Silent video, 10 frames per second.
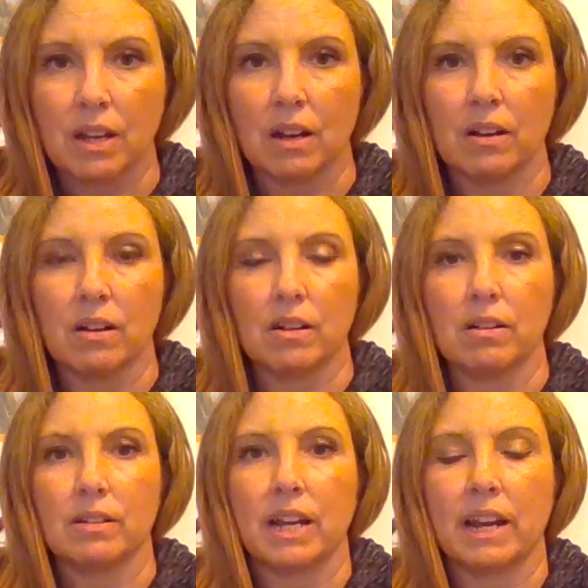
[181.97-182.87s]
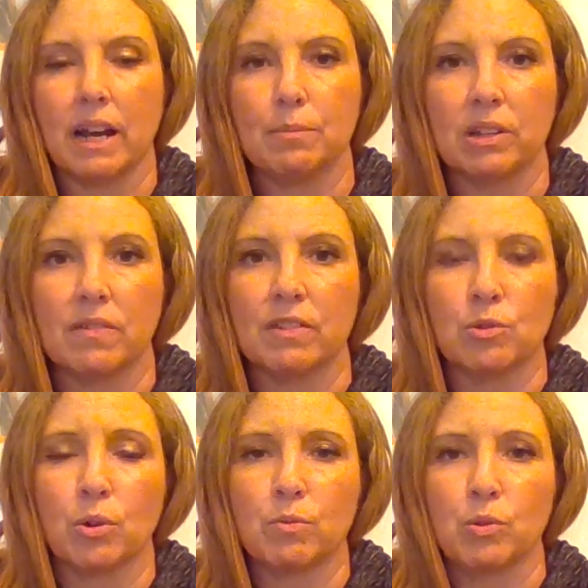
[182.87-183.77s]
Uh, and I believe the
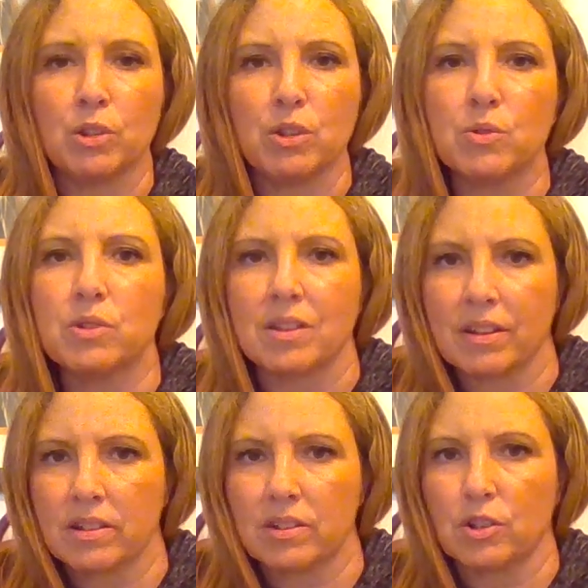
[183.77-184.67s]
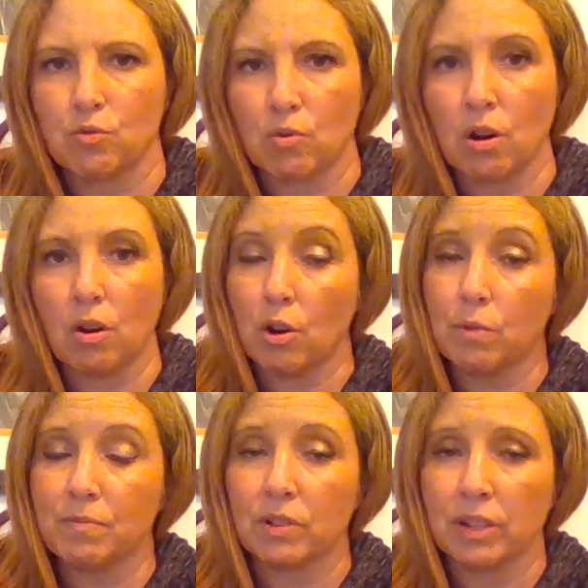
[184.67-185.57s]
Lord will use this to draw,
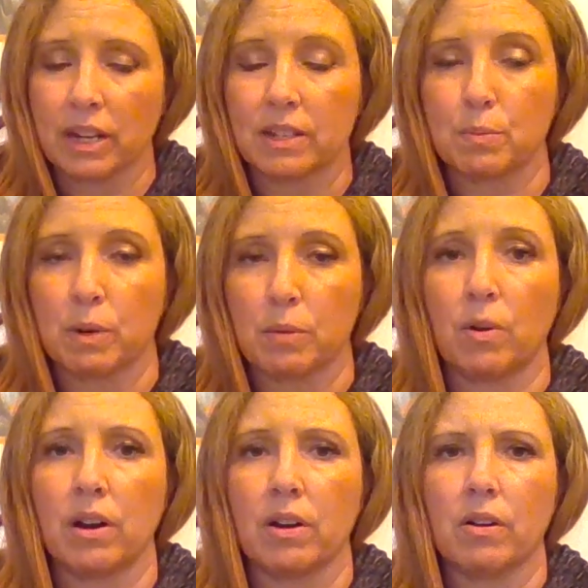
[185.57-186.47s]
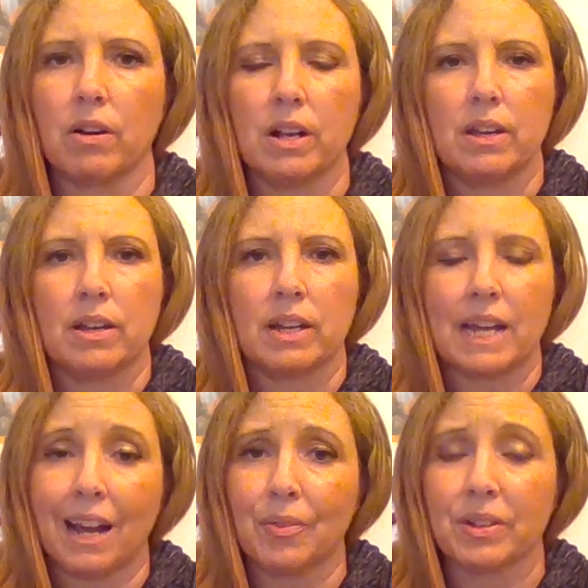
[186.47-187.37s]
hopefully, it's my prayer,
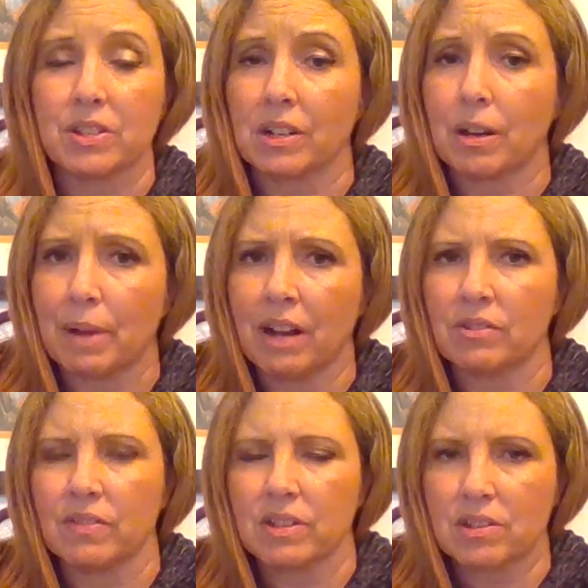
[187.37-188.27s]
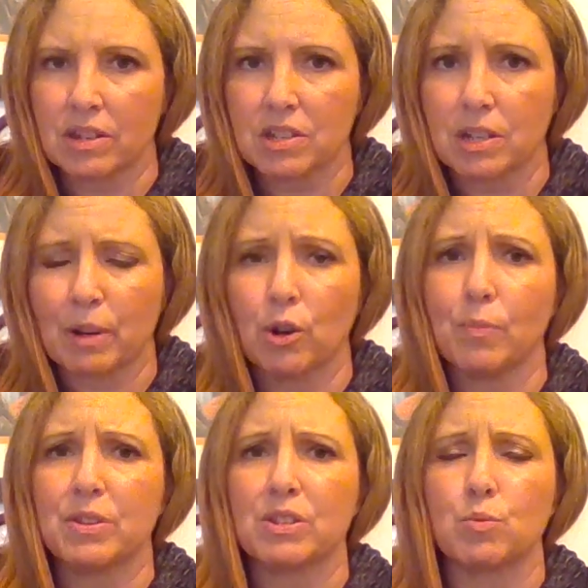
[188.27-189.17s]
Catholics to come out of this system. I
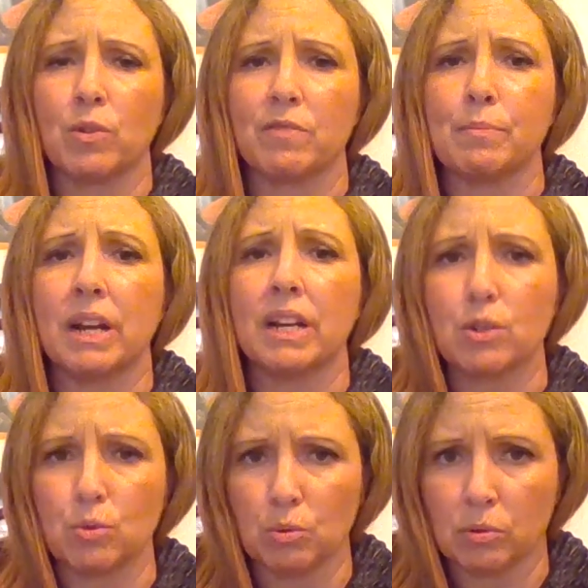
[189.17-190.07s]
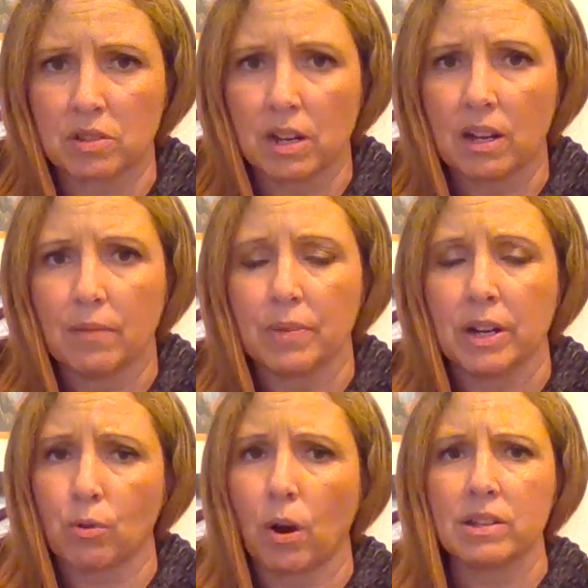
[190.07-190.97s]
hope this is one of many tools
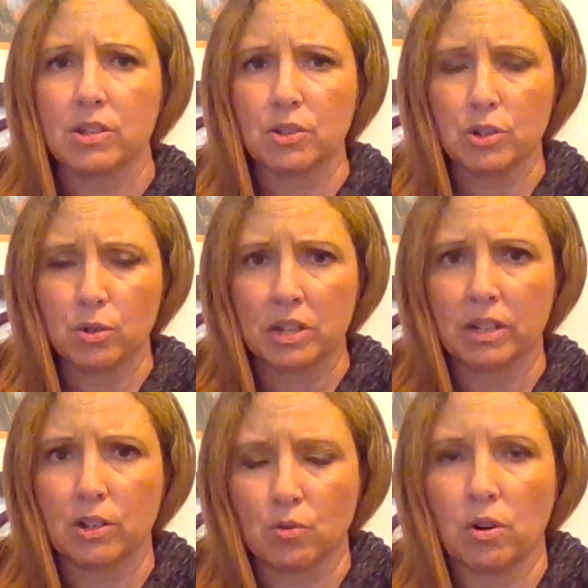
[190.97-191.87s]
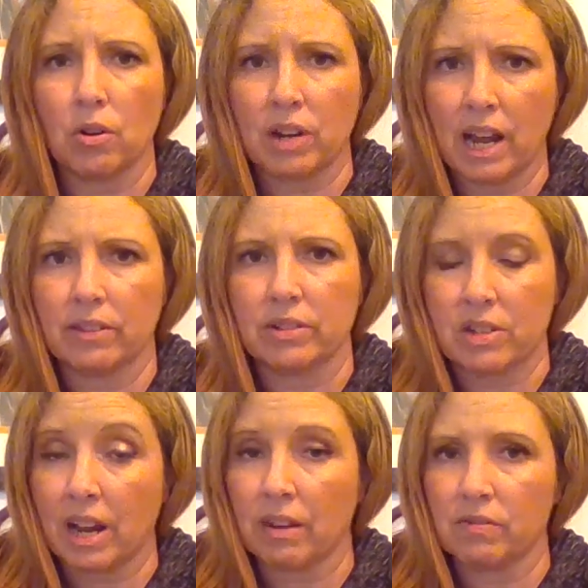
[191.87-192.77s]
that Christ is using to draw
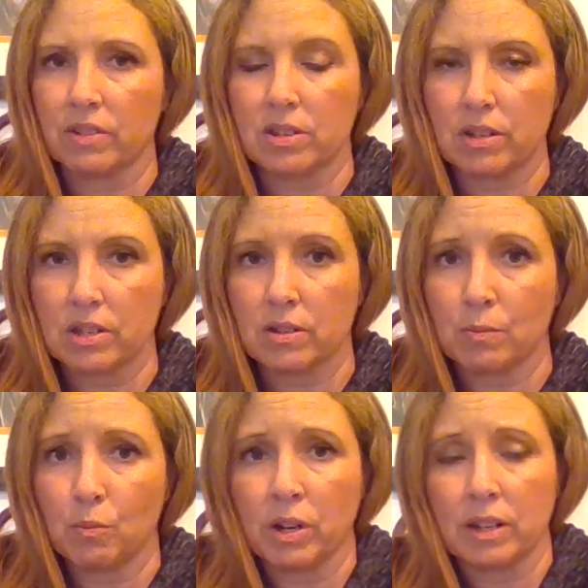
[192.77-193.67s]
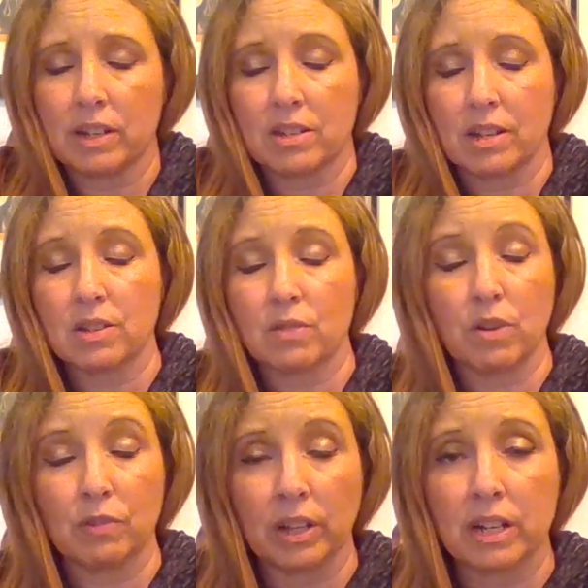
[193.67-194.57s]
Catholics out of this system. When it says in
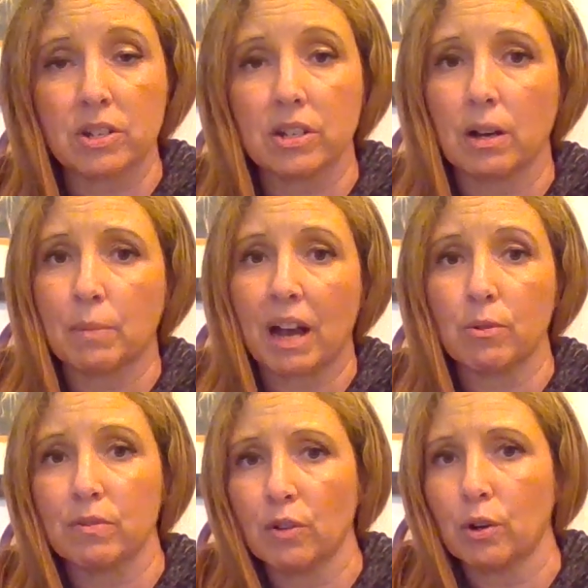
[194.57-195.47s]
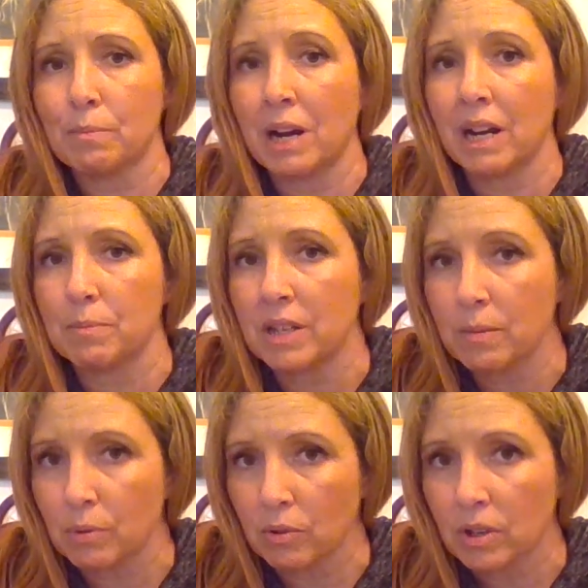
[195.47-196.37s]
Revelation, Come out of her, my
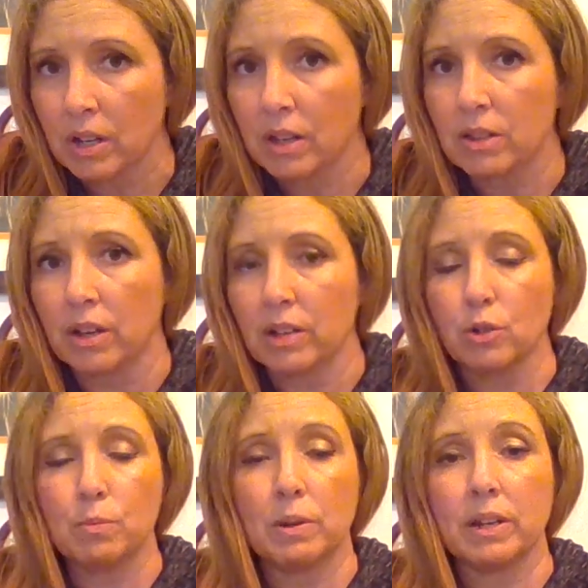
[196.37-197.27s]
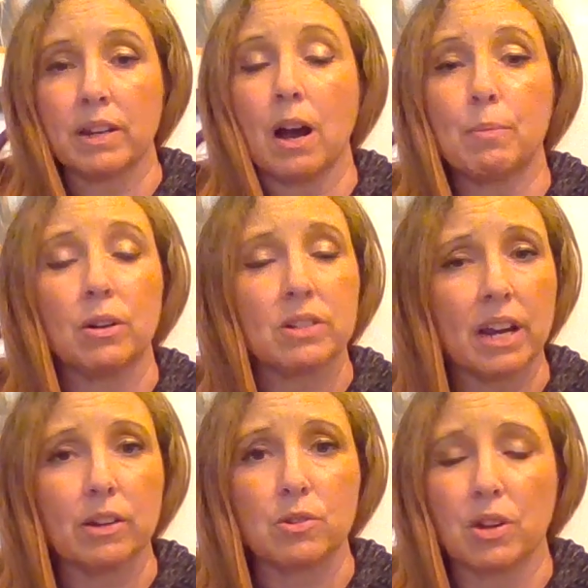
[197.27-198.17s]
people, that you be not
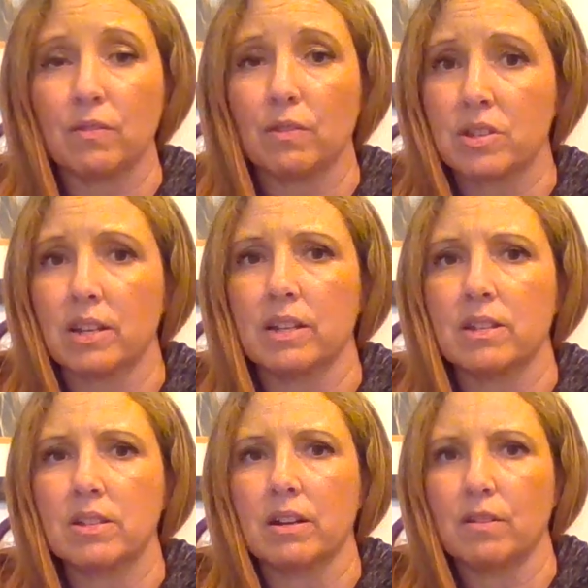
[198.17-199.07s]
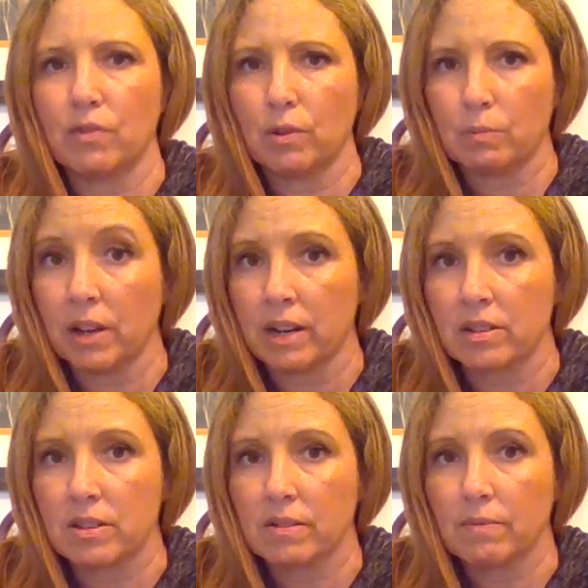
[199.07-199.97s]
partakers of her sins and of her plagues.